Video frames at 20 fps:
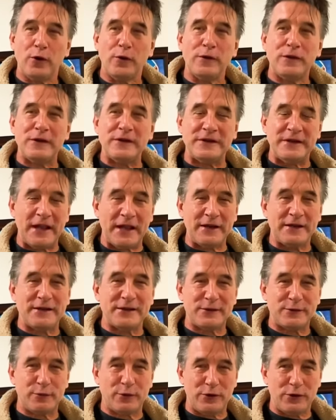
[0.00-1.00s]
to the
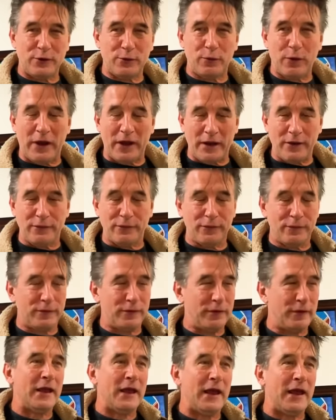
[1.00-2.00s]
dentist with your wife
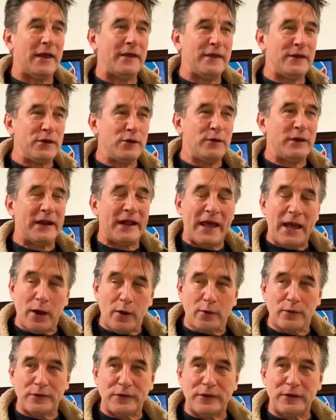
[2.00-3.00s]
and then you get
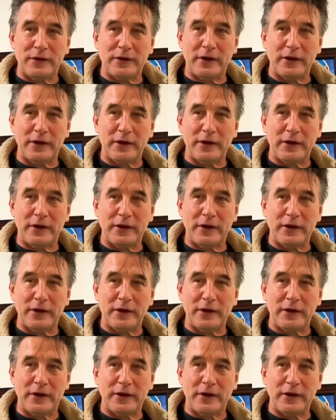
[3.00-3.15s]
out